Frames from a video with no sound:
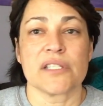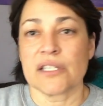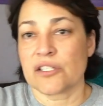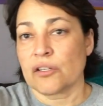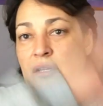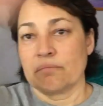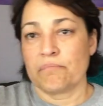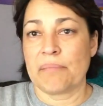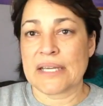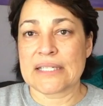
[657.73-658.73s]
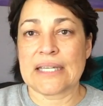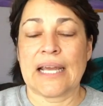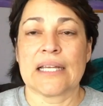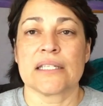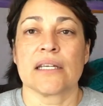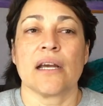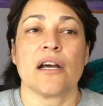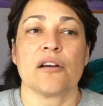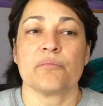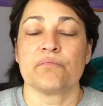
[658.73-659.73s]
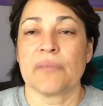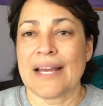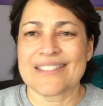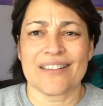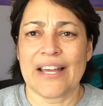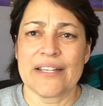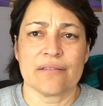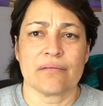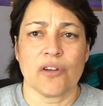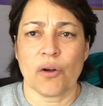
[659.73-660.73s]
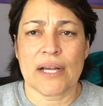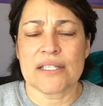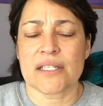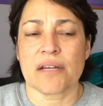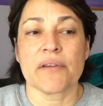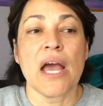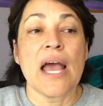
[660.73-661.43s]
It's on a big stand. It has a light and all kinds of stuff